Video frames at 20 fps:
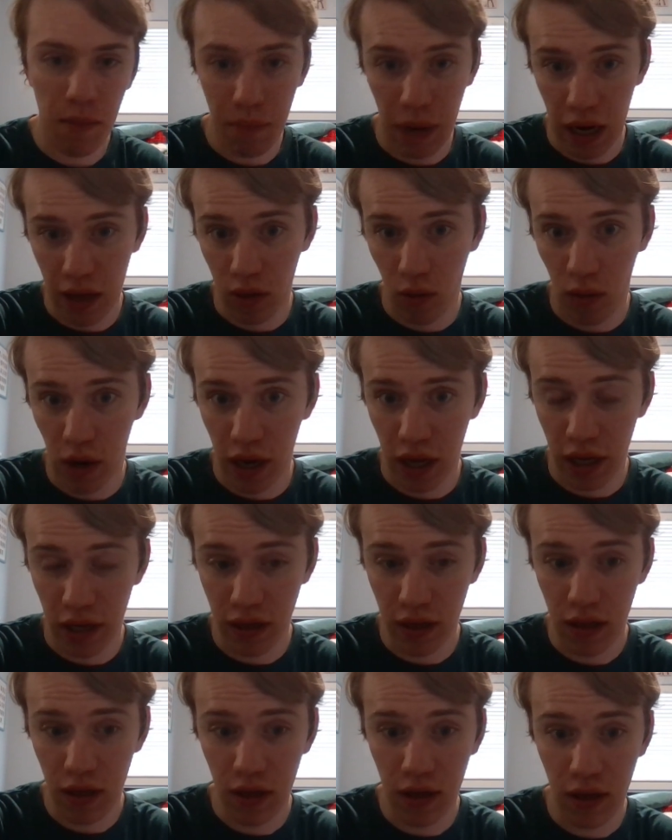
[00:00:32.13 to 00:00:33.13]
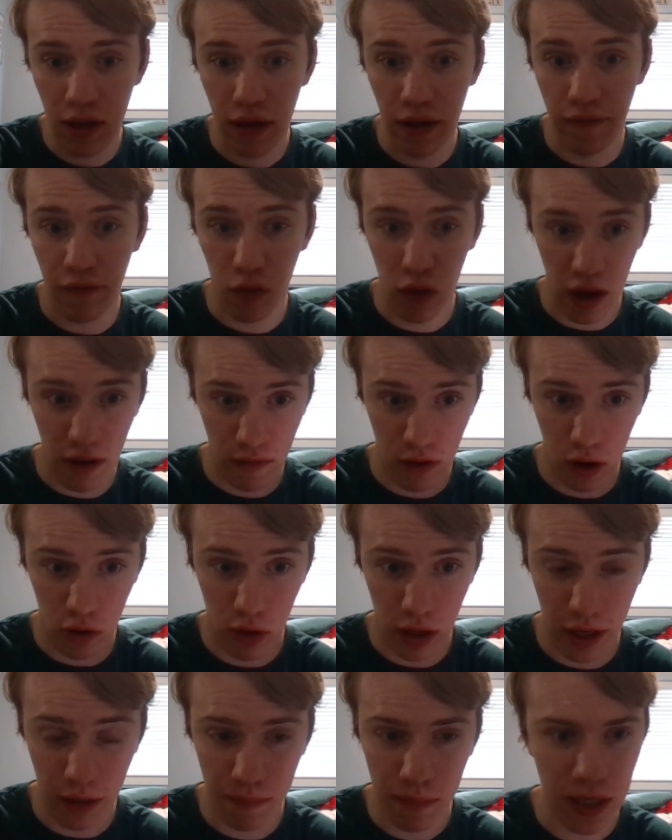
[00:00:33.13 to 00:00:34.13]
By the way, if you haven't
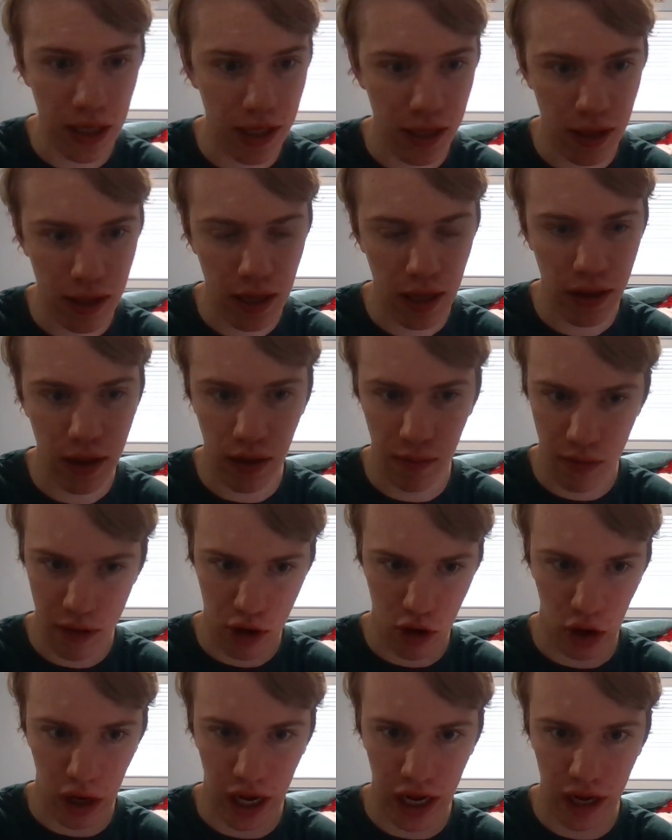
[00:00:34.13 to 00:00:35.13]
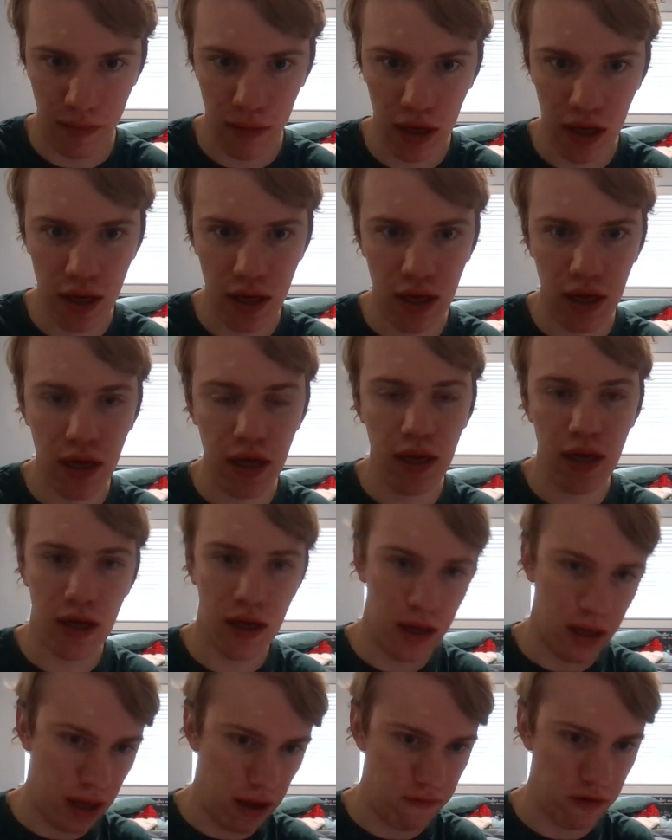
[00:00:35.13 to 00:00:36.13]
already, please subscribe.
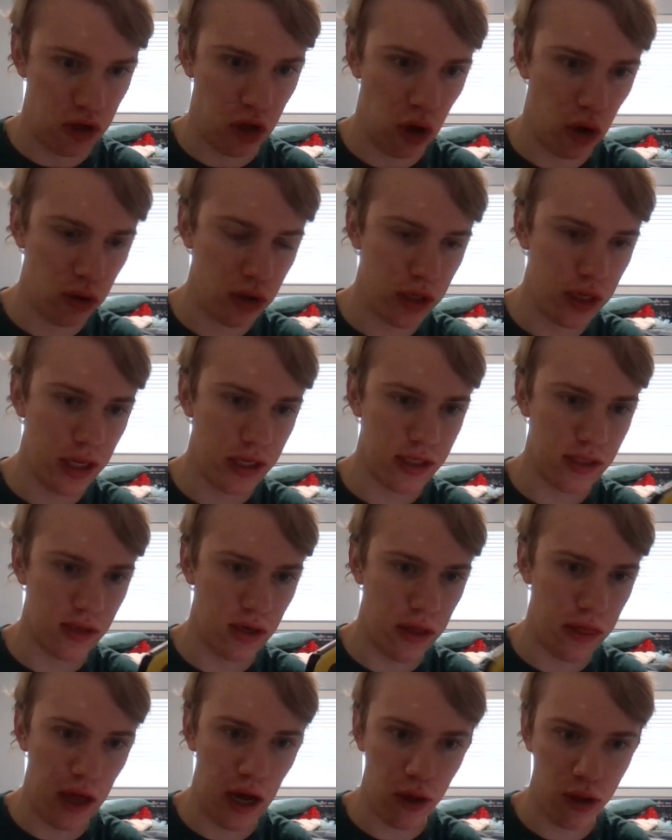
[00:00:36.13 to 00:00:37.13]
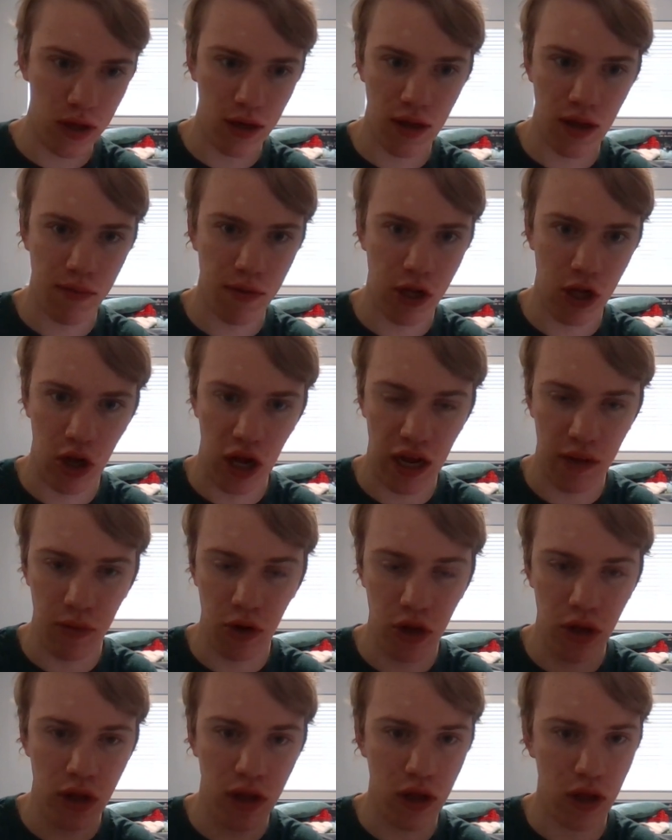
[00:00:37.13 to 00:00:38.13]
I've uploaded it to 1,000
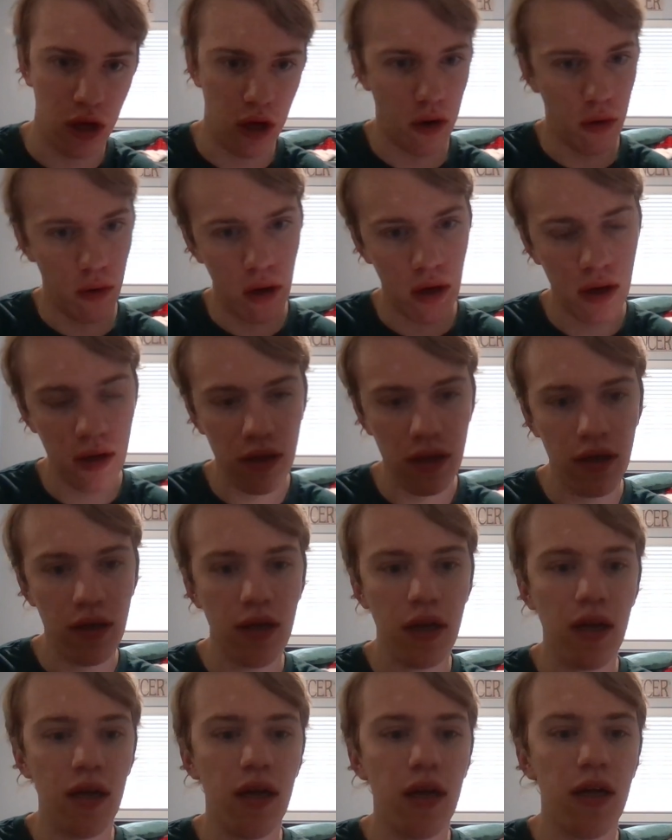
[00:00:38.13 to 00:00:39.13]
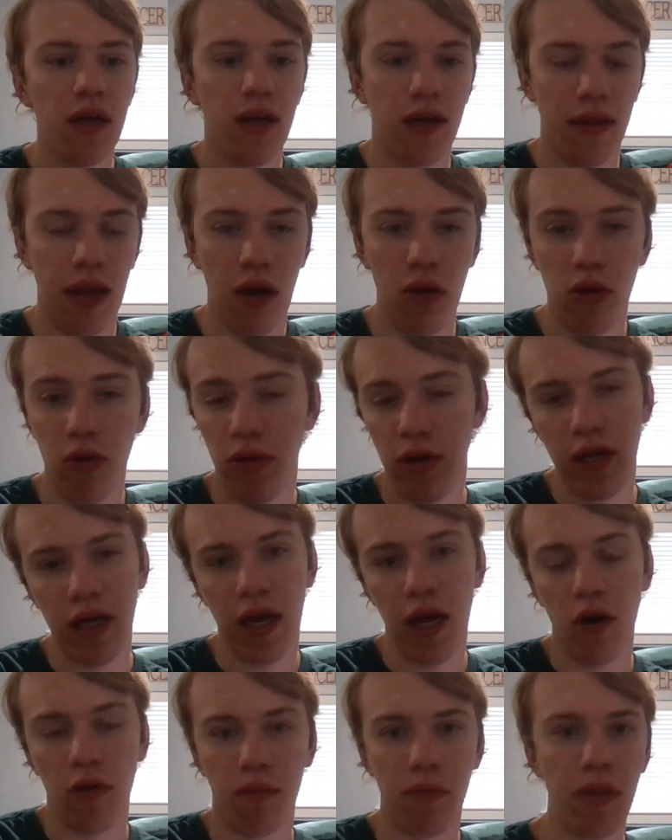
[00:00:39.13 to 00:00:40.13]
subscribers, so that would really
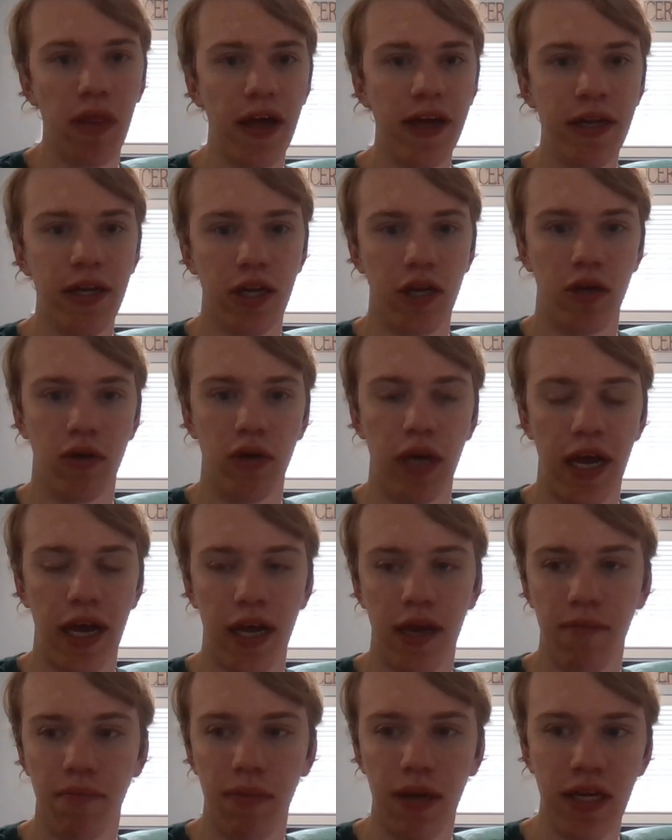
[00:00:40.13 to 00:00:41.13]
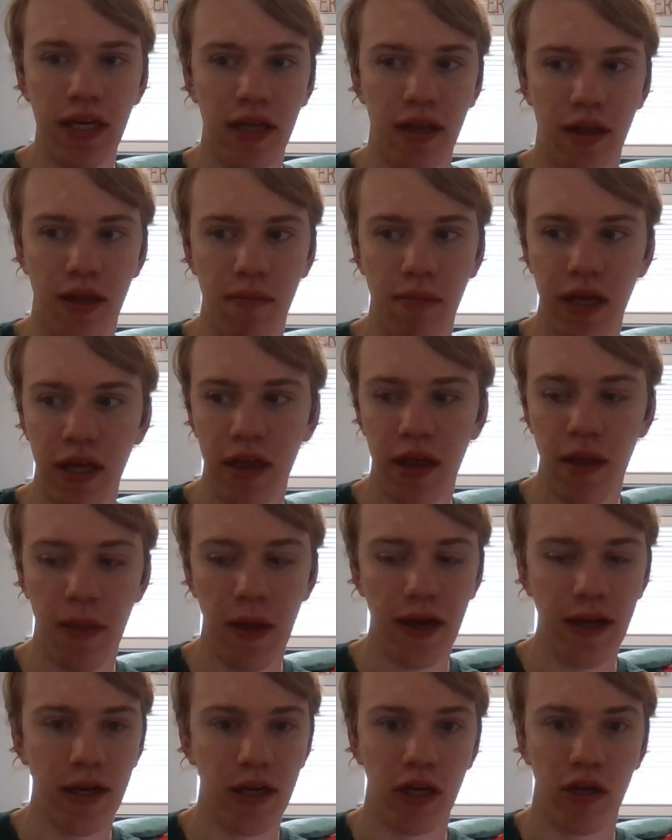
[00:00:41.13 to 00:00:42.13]
help. Thank you. And please, please, and
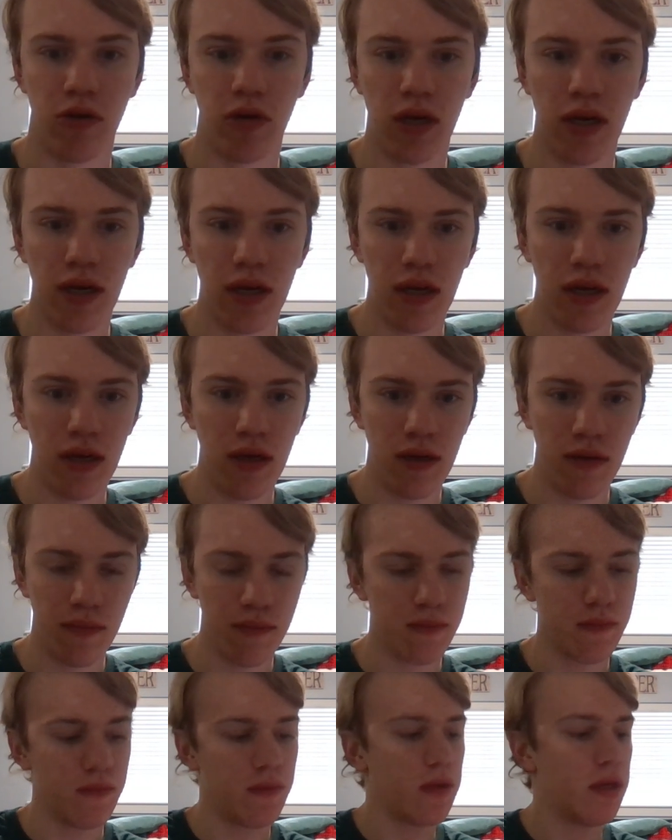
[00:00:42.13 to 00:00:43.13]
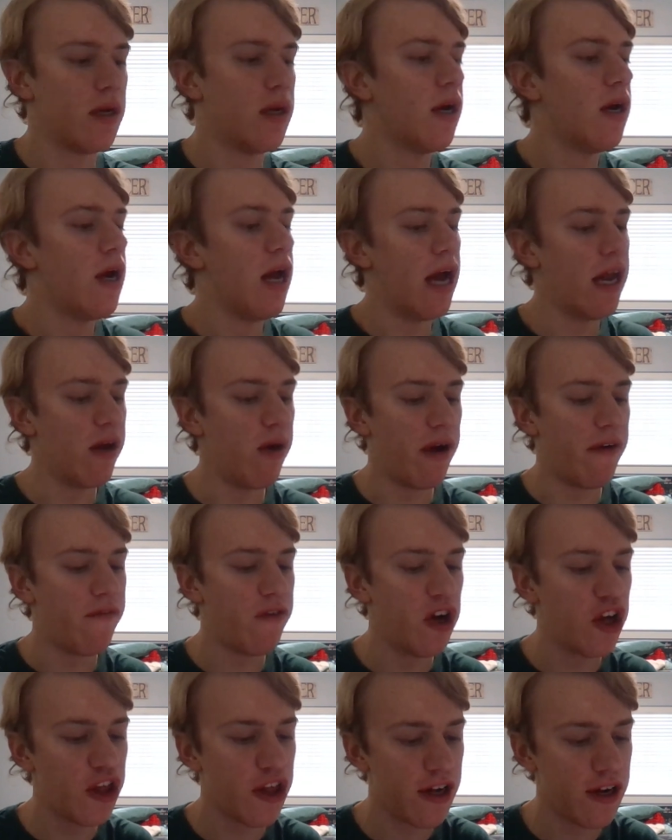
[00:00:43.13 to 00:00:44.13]
thank you. Anyway,
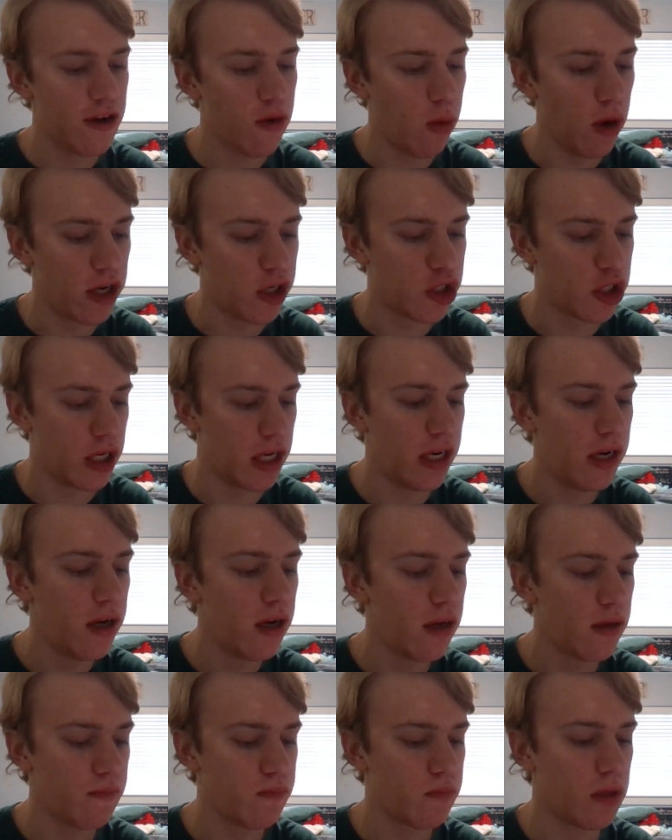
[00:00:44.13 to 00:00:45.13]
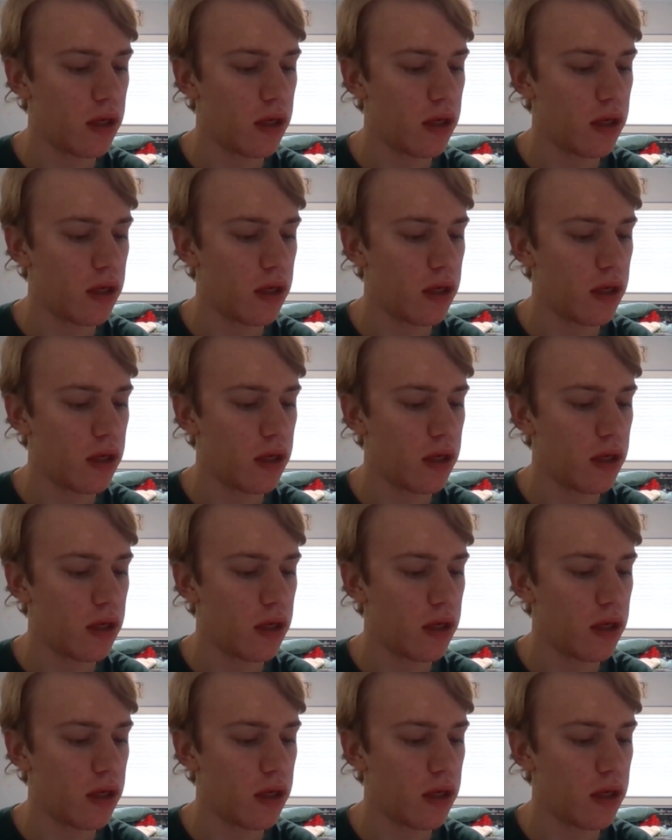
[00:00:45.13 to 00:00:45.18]
first question.